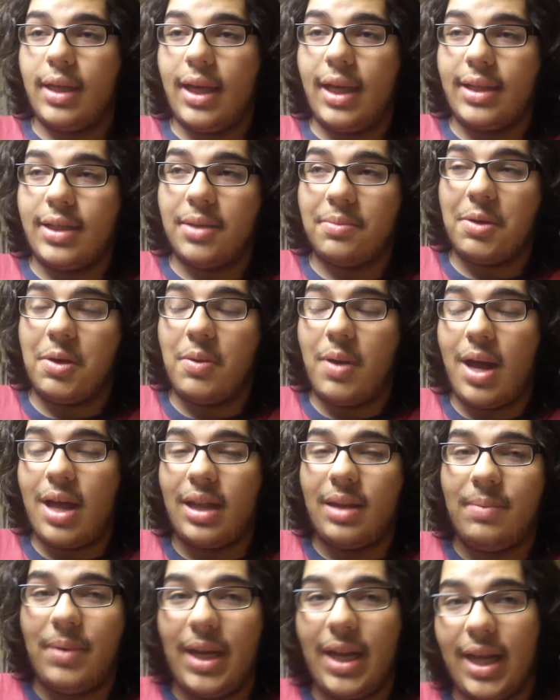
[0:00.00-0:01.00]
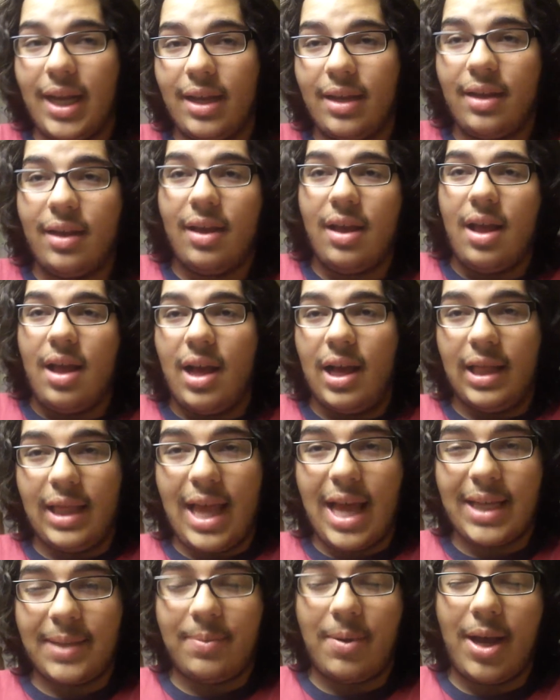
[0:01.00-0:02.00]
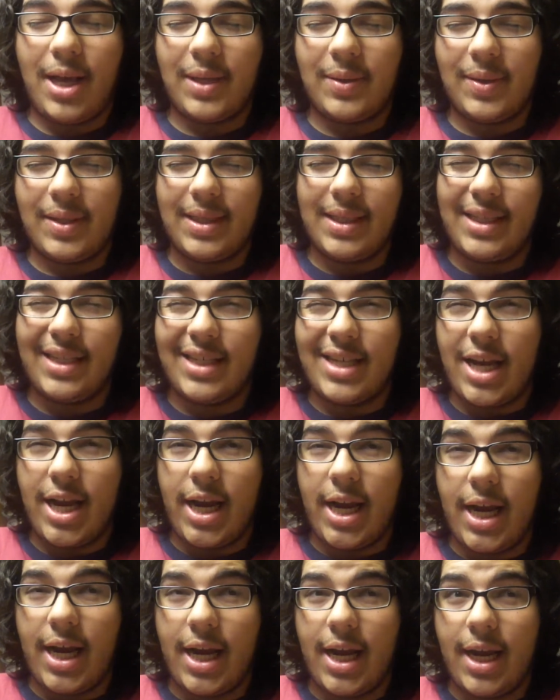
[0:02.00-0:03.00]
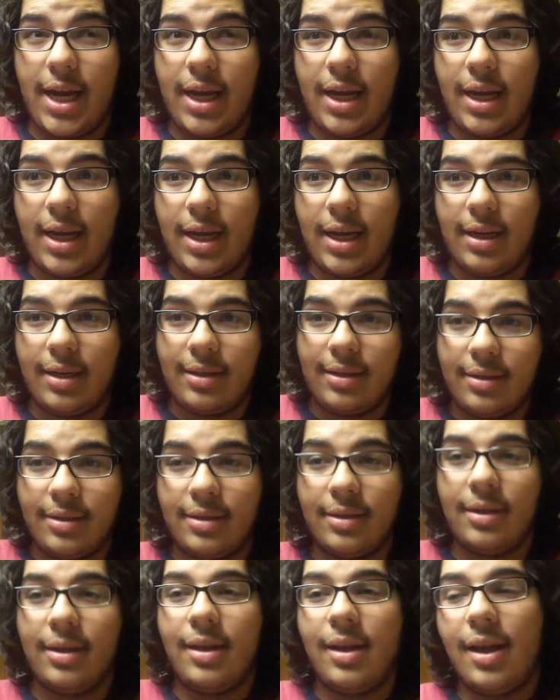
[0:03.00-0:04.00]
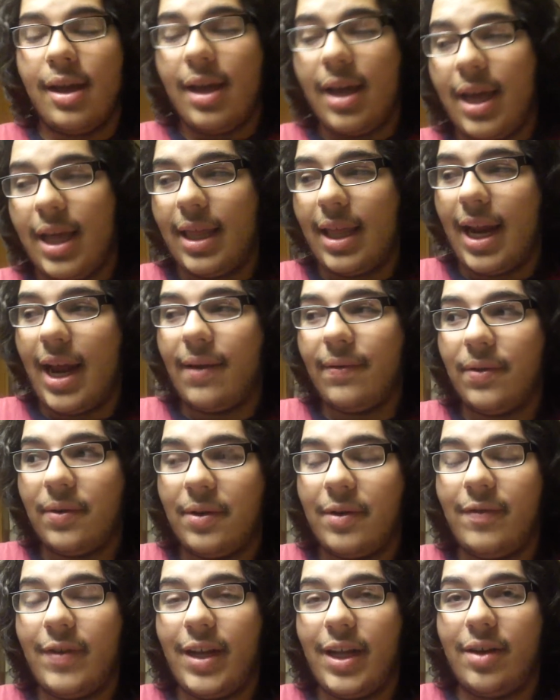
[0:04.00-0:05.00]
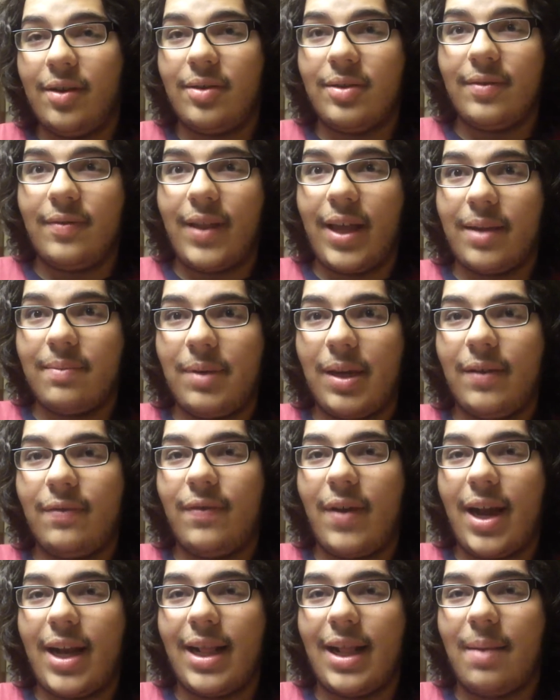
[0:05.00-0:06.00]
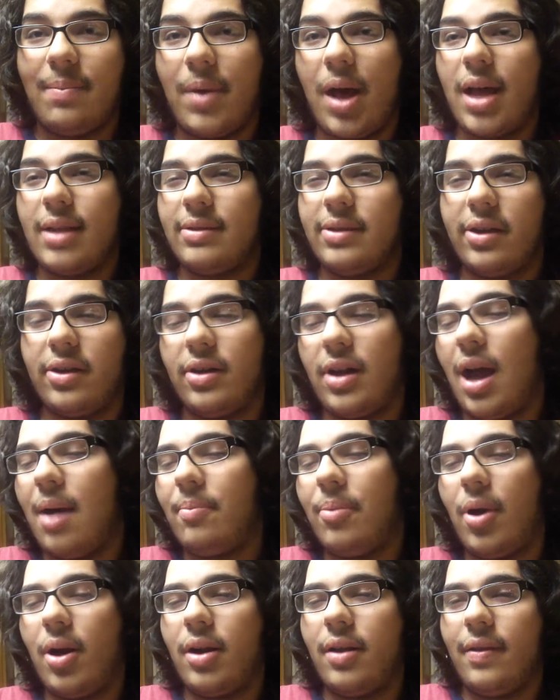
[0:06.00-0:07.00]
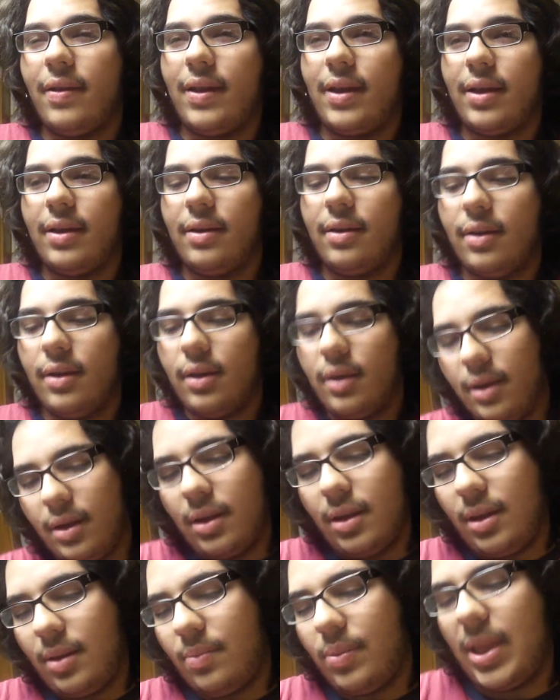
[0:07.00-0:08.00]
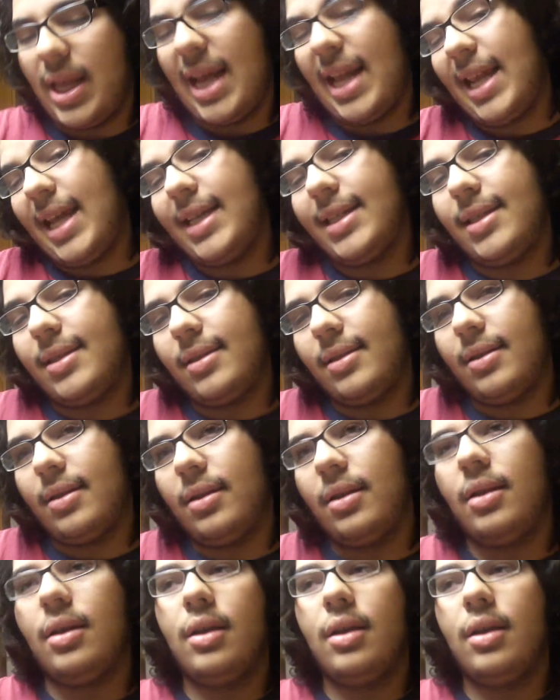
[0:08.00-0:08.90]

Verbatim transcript: It took me a while to beat it. The last boss was insane. And then I have three videos of like me fighting that boss that are not part of the, the playlist.